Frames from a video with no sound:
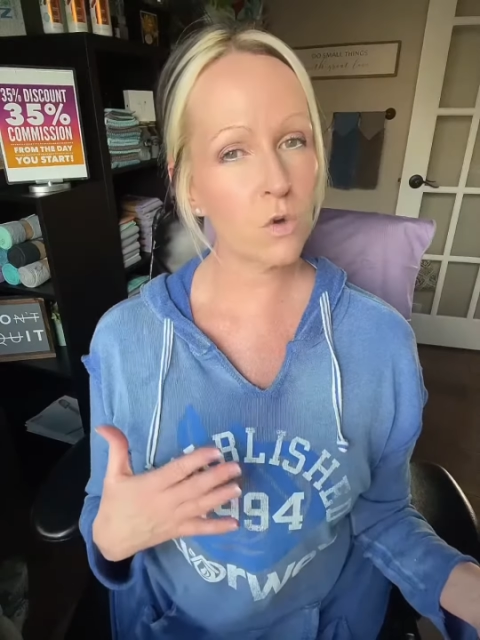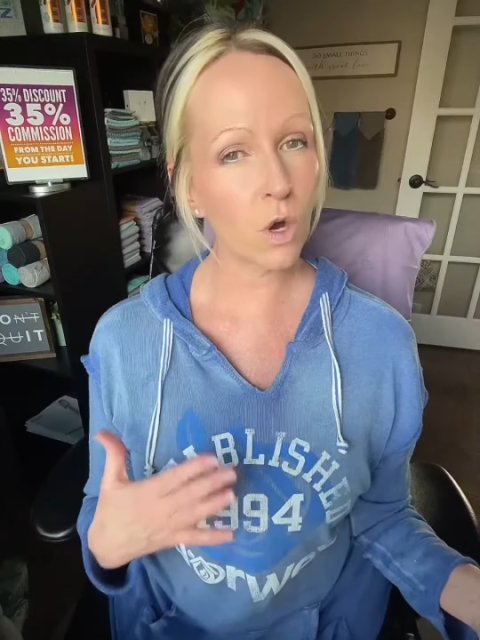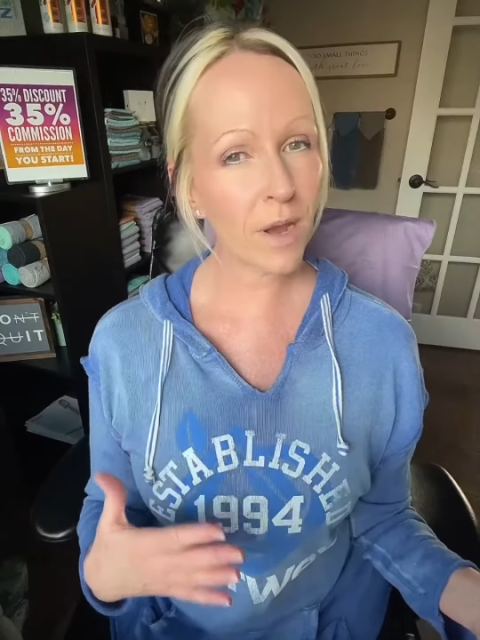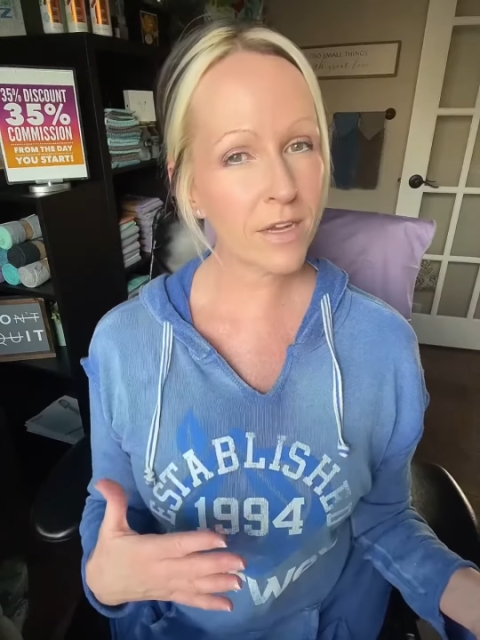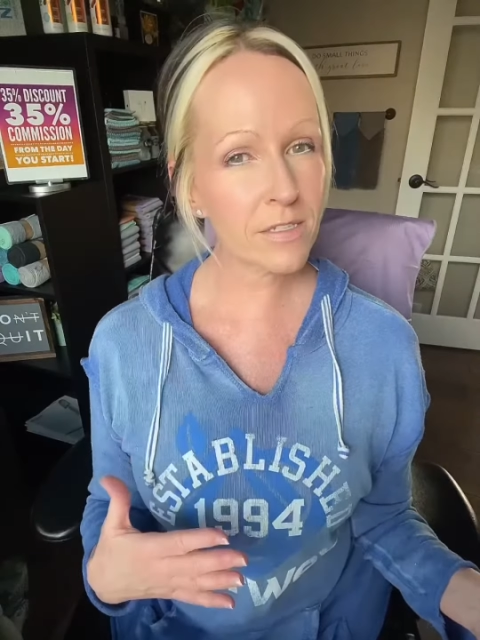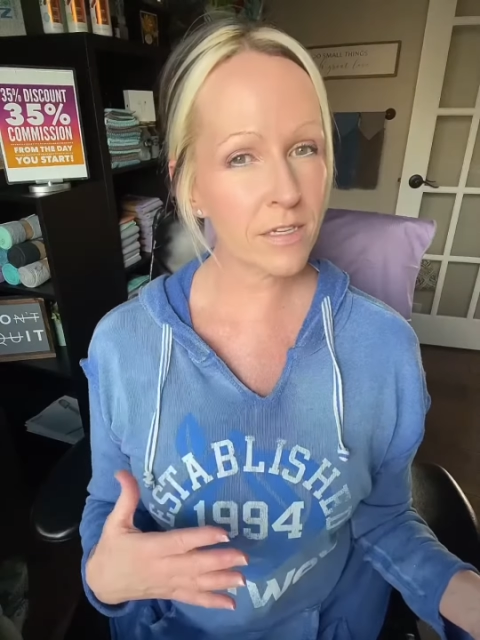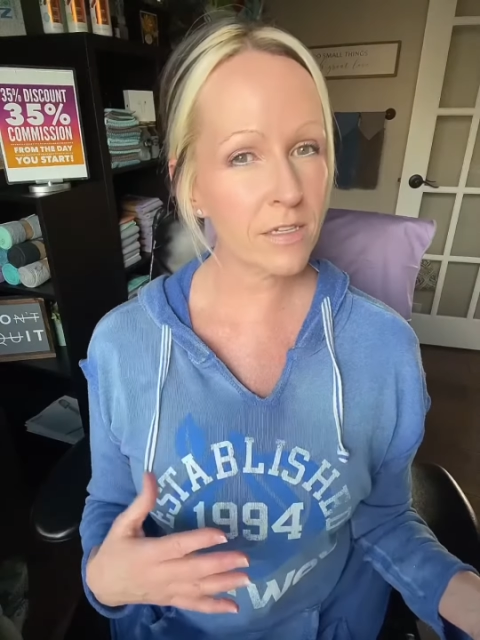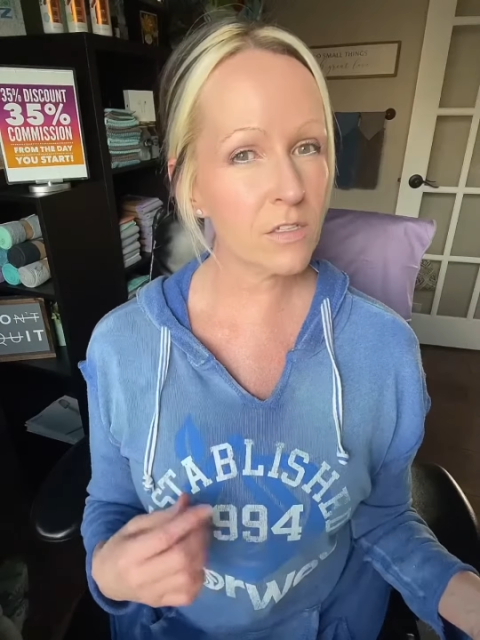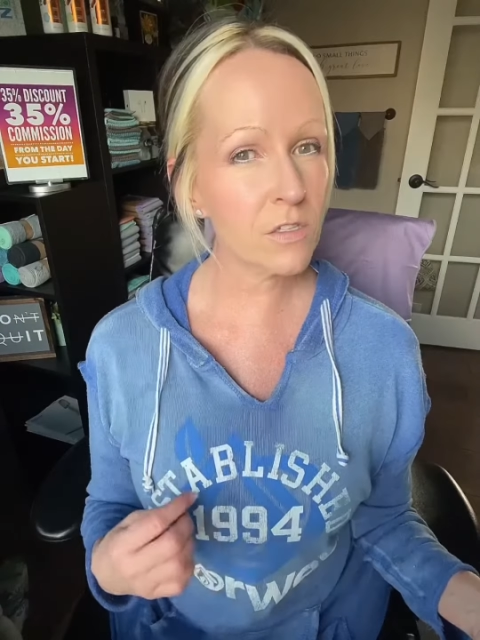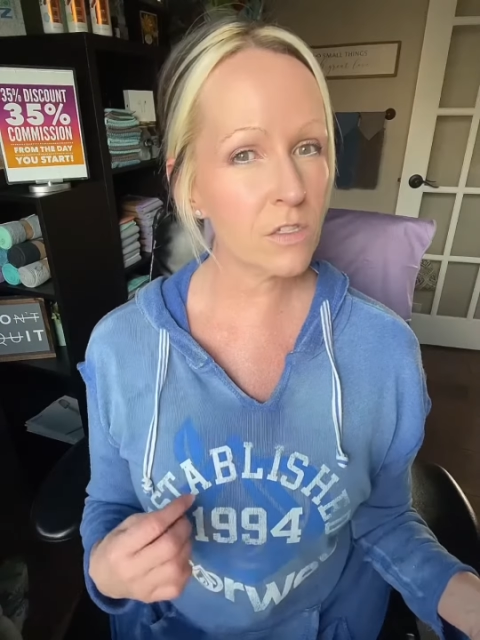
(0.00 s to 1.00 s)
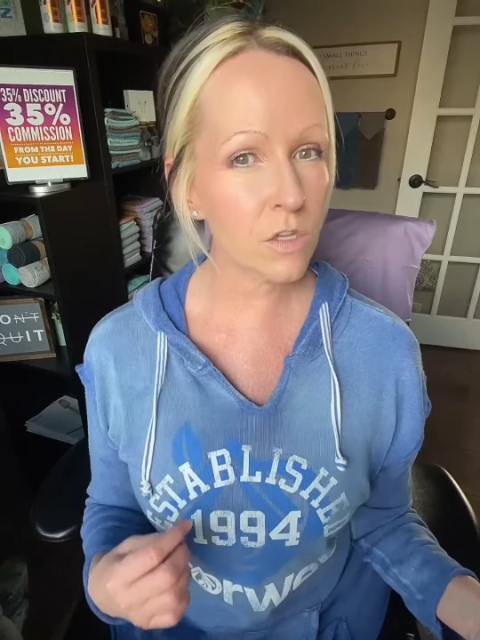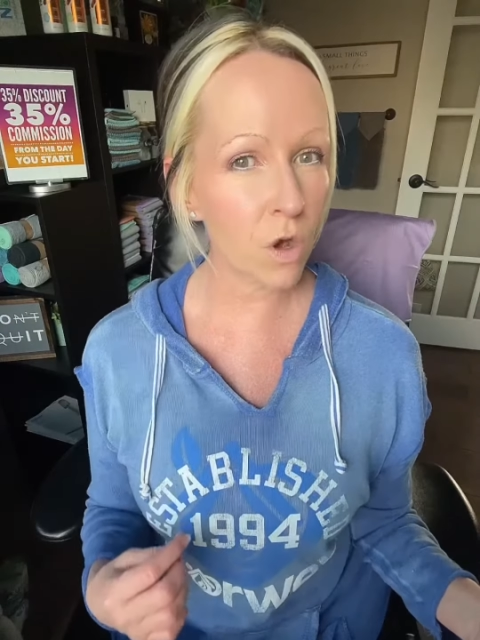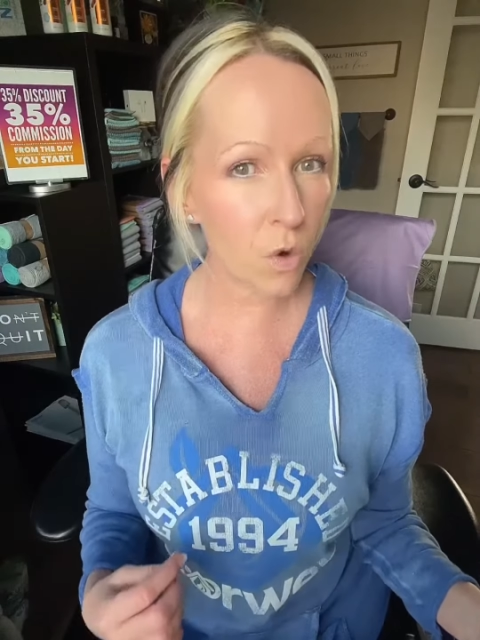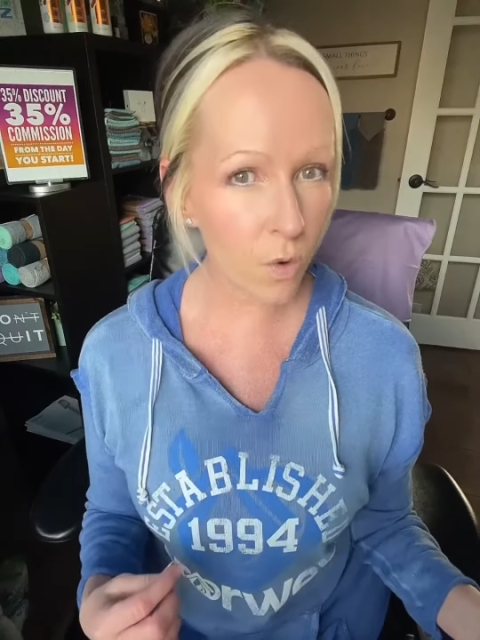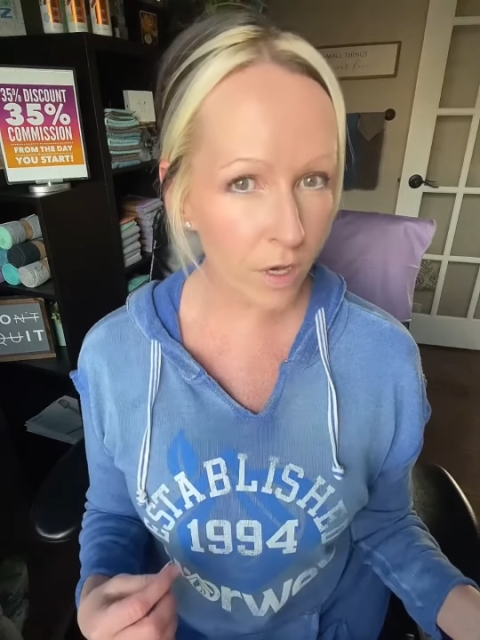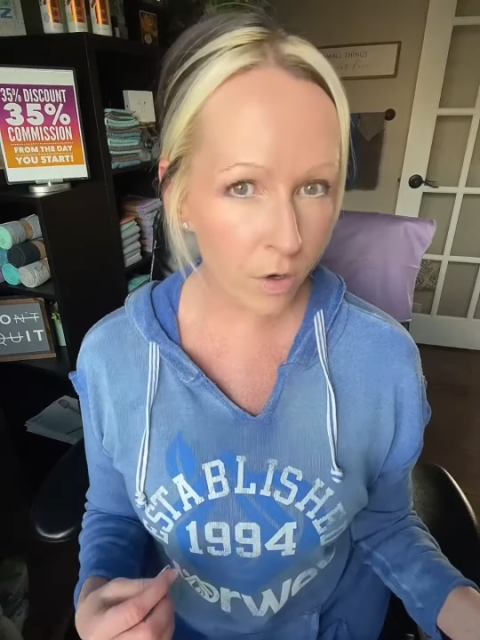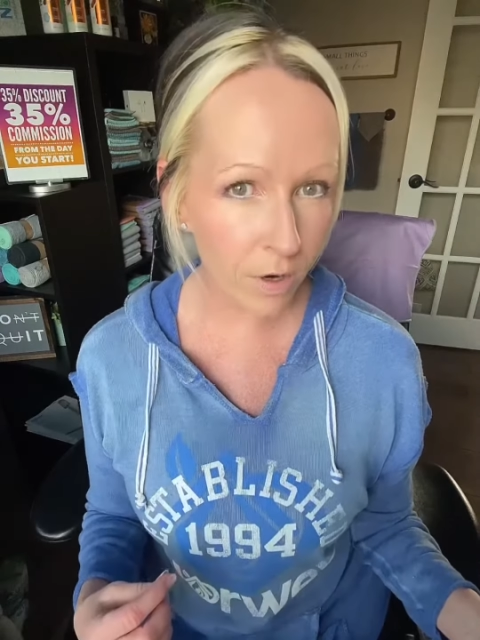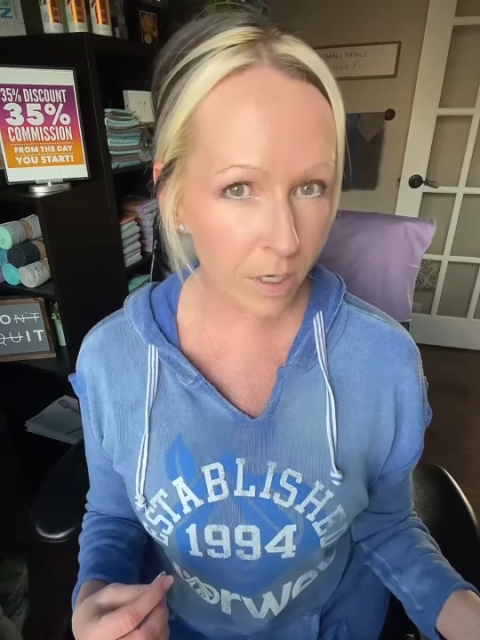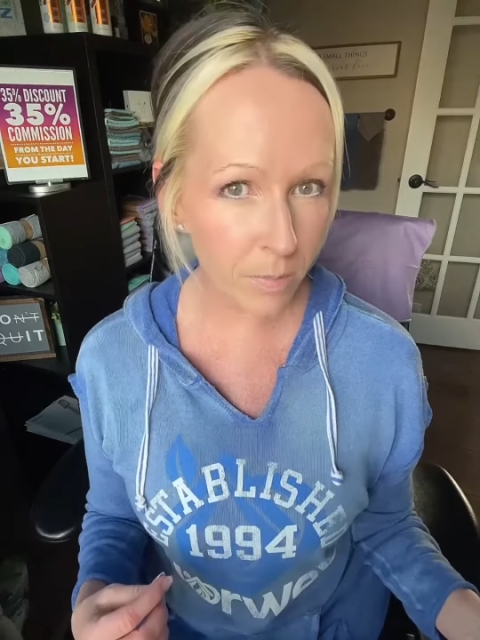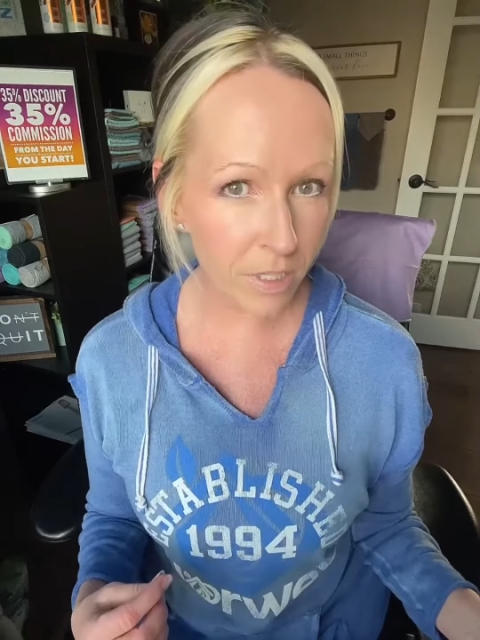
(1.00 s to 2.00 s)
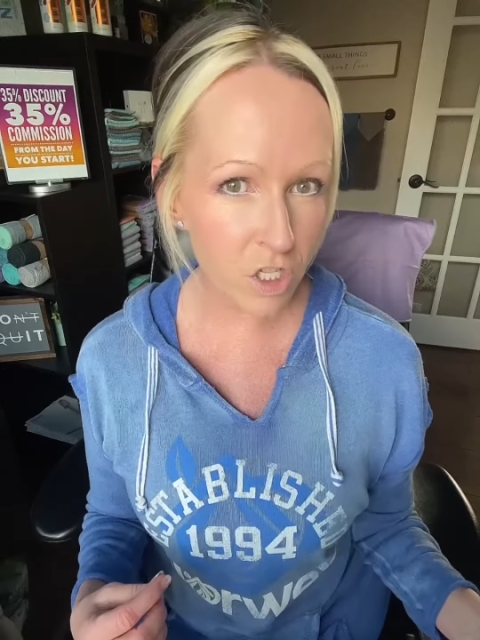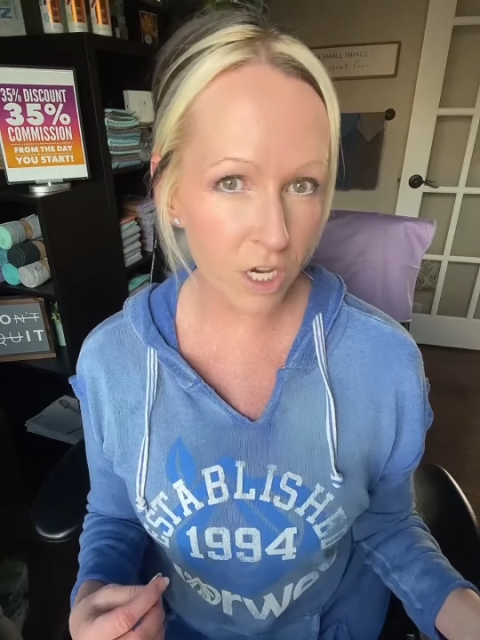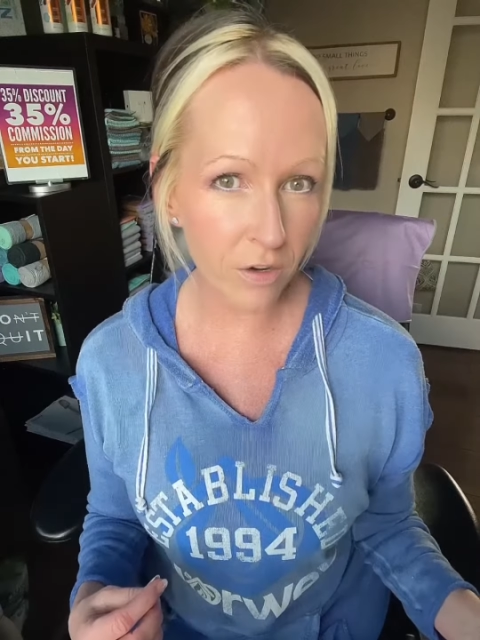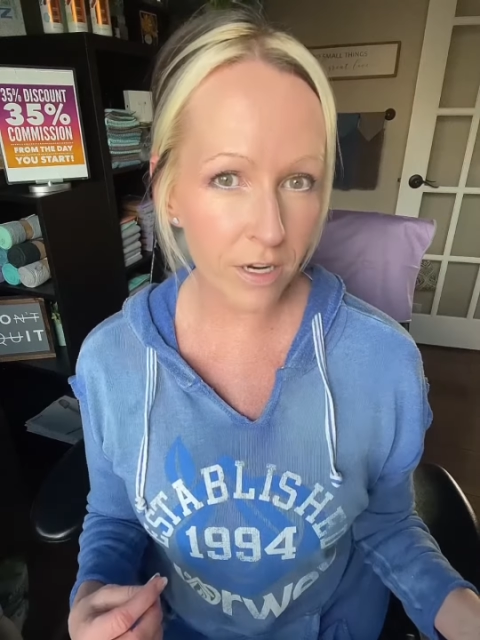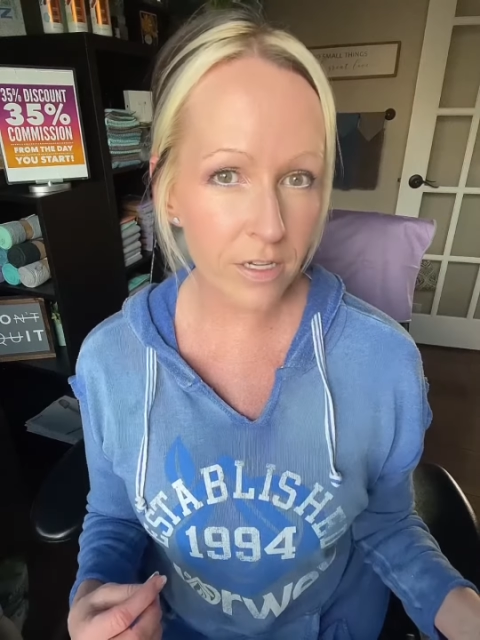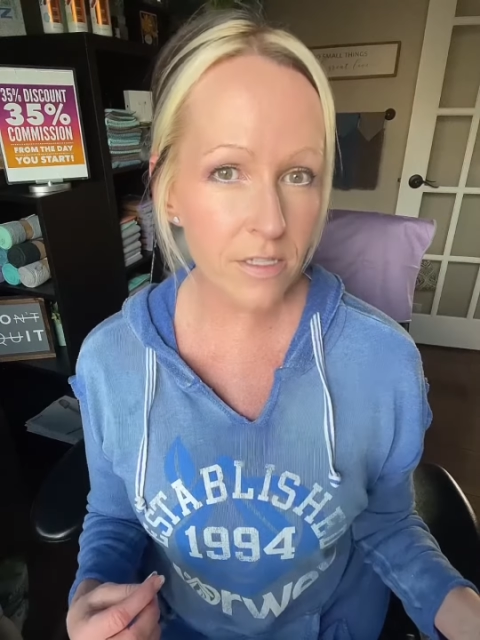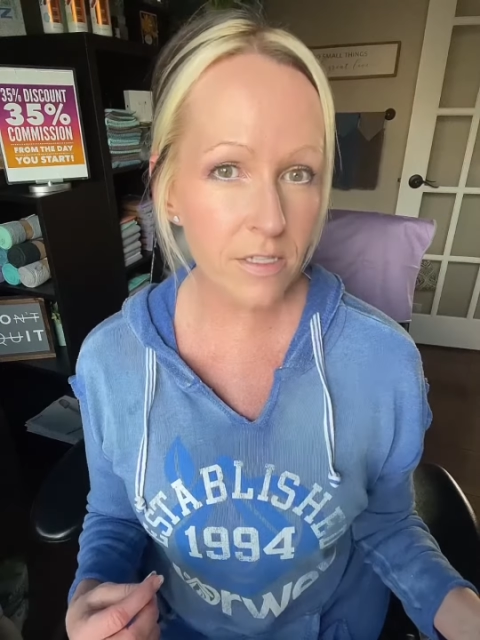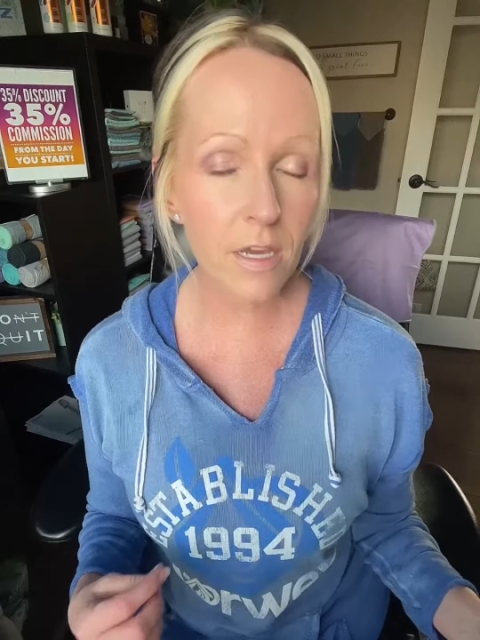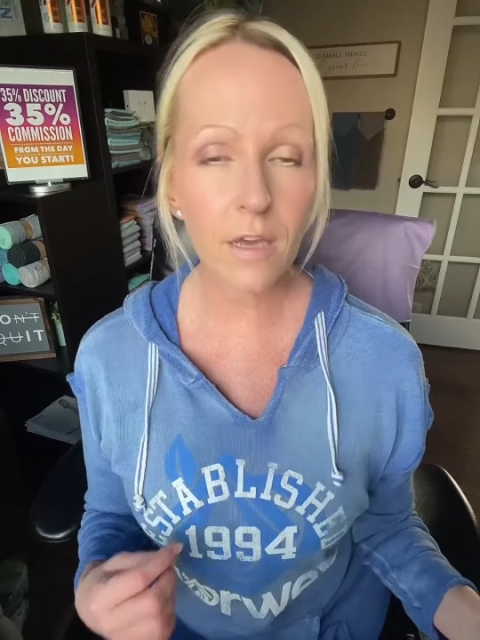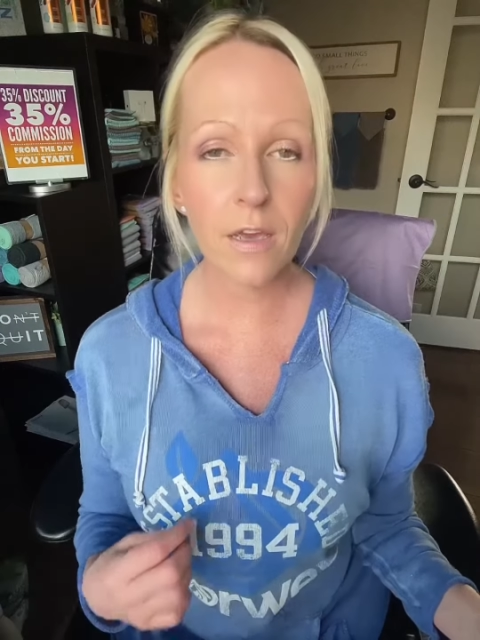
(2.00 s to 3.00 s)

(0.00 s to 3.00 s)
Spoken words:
Norwex is so incredibly generous,